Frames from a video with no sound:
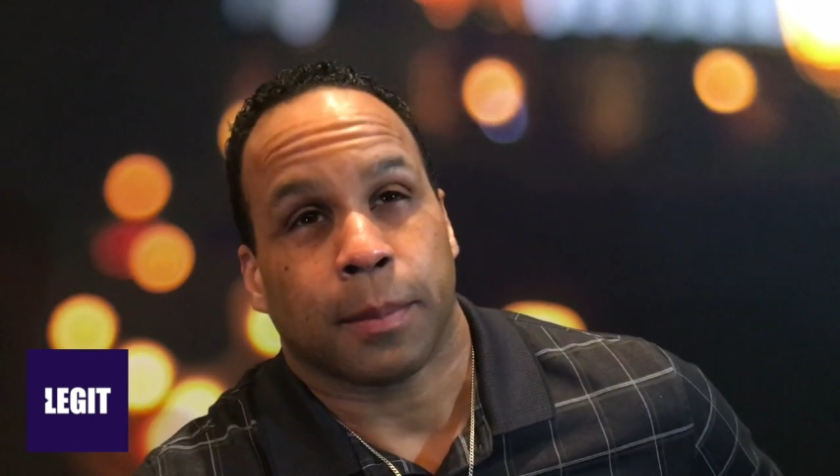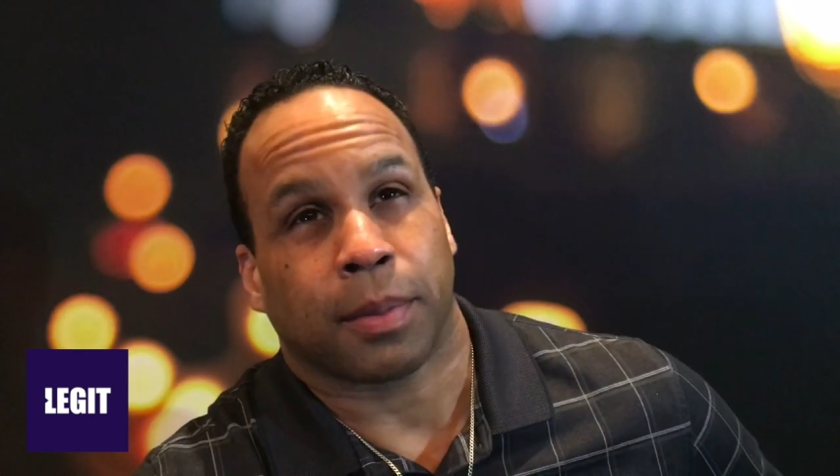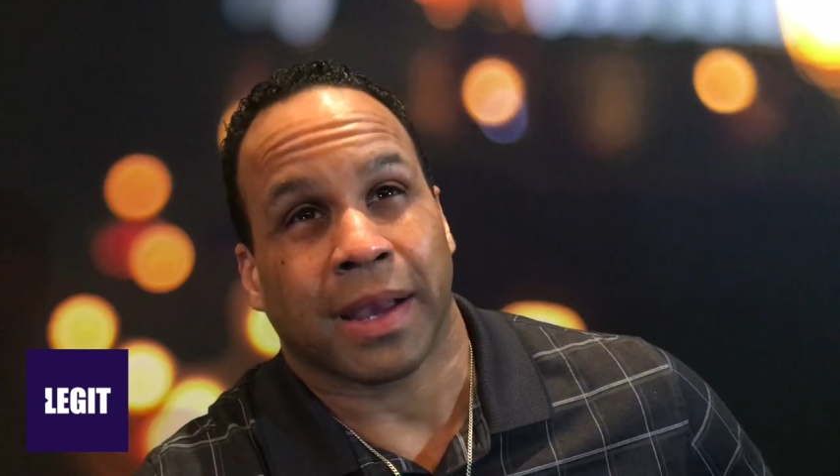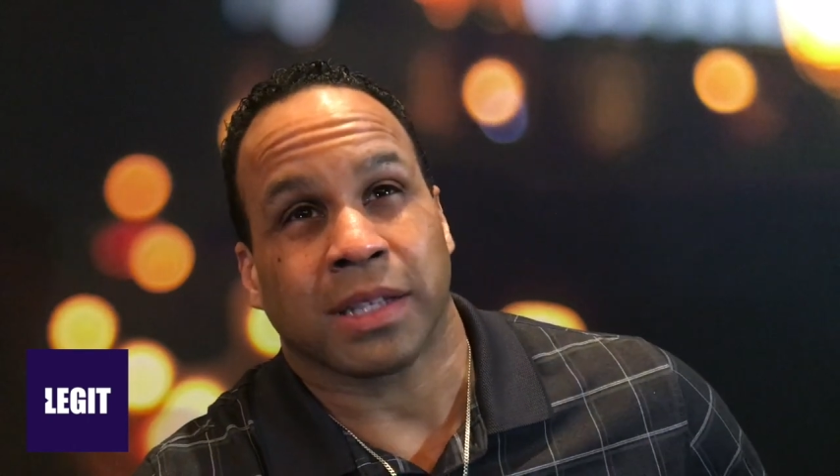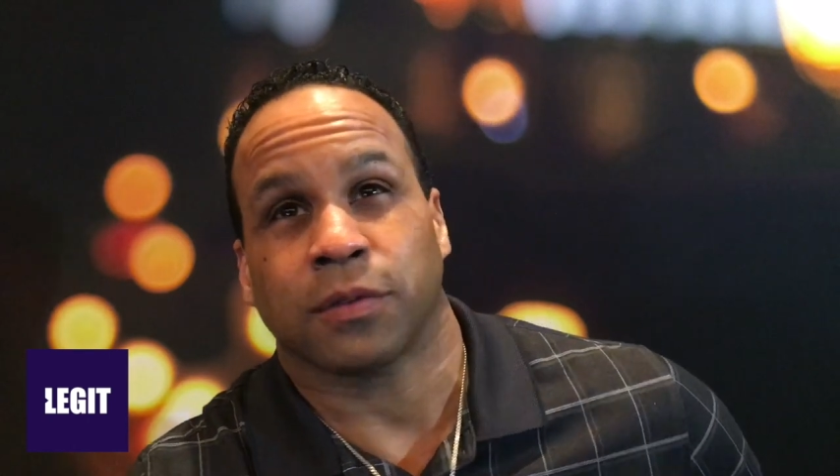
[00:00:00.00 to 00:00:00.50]

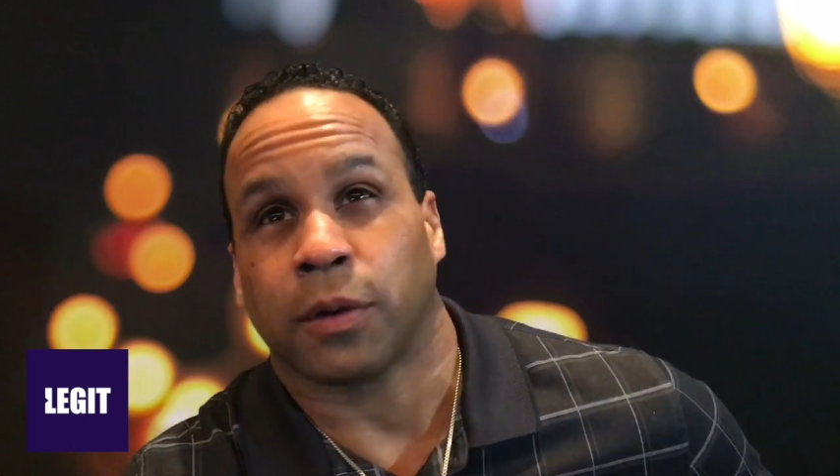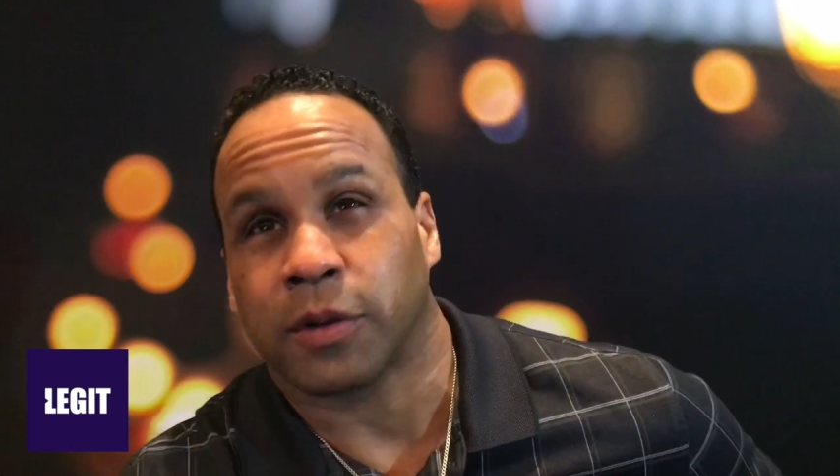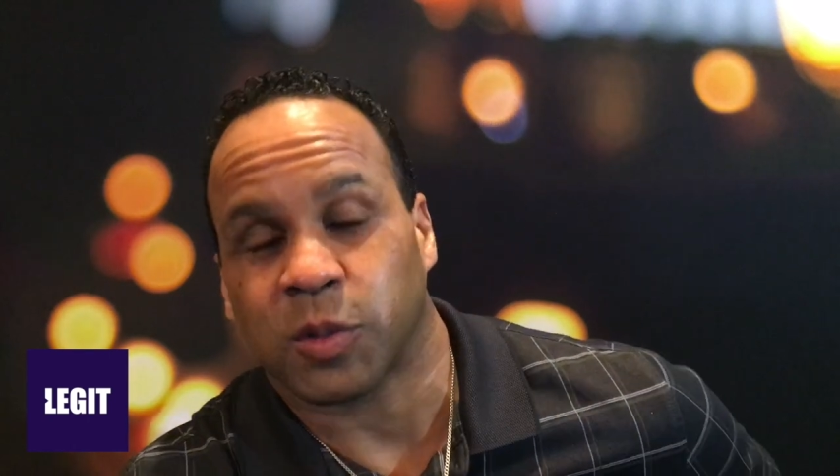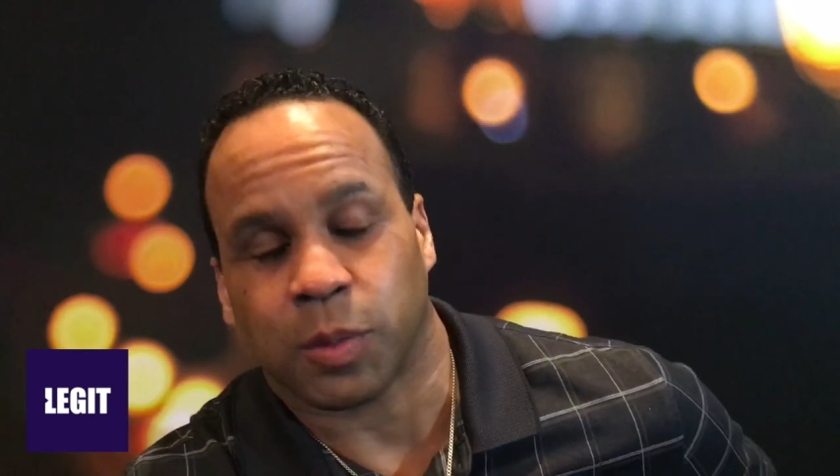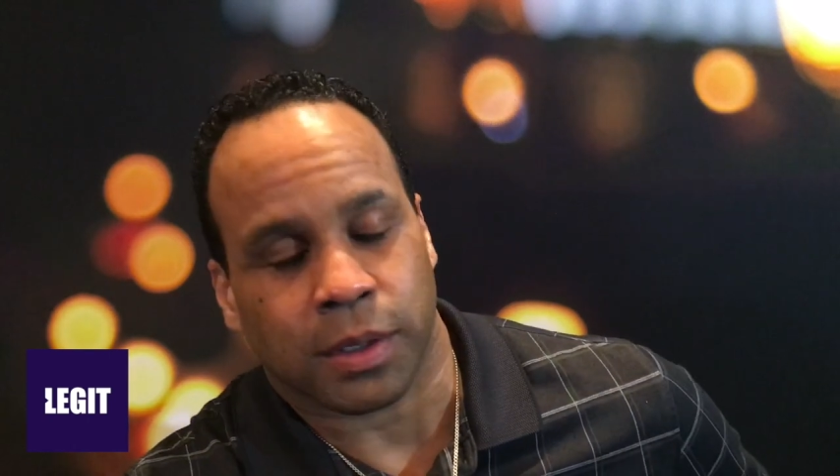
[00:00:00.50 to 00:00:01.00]
Blacks have
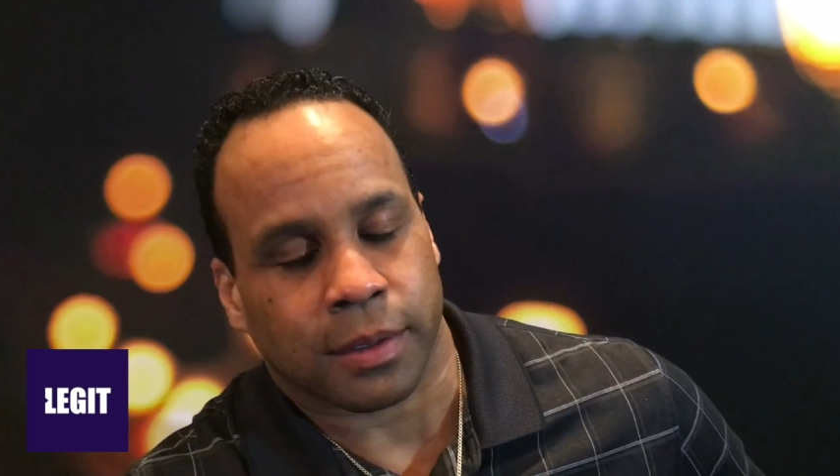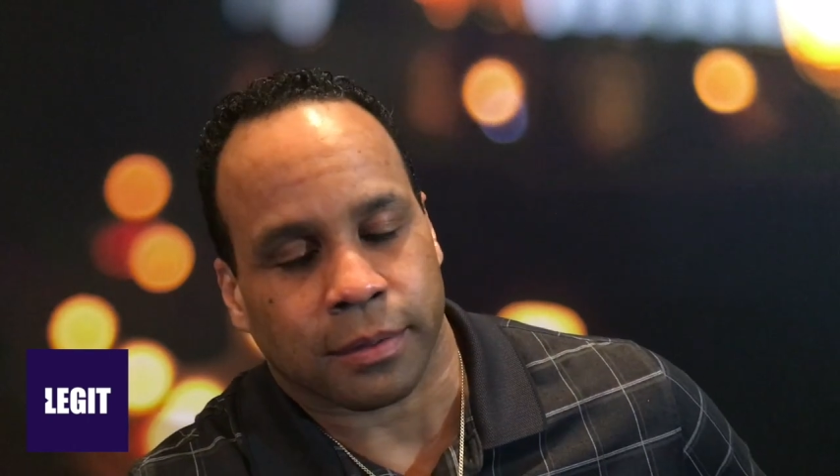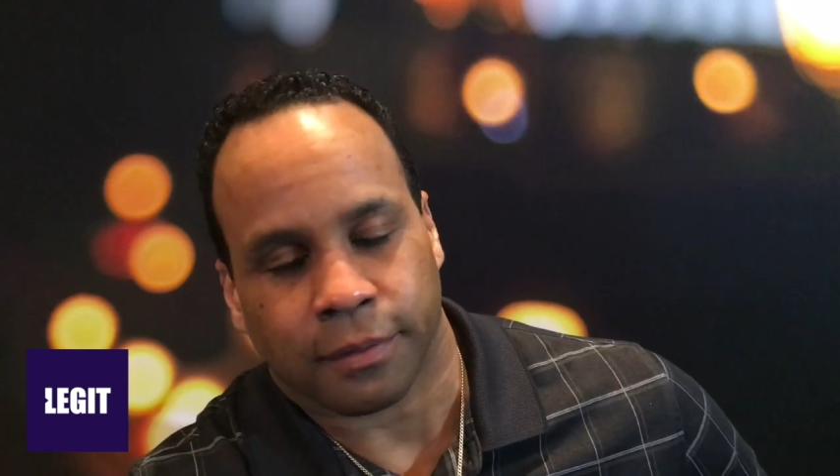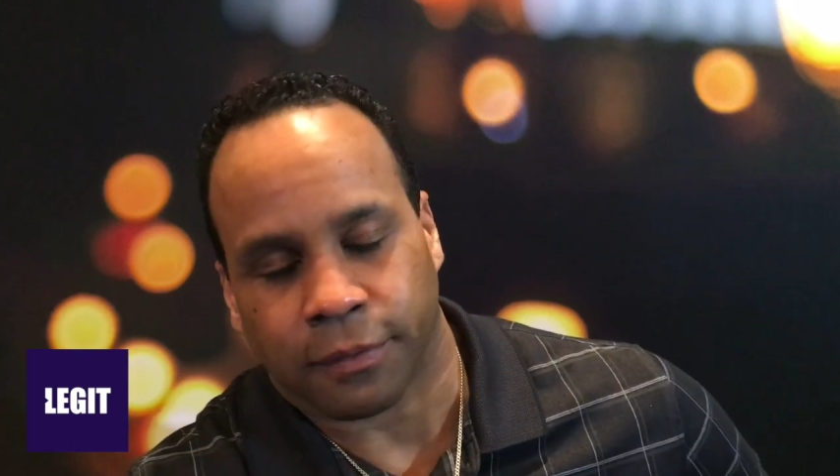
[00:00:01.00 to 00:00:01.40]
always been a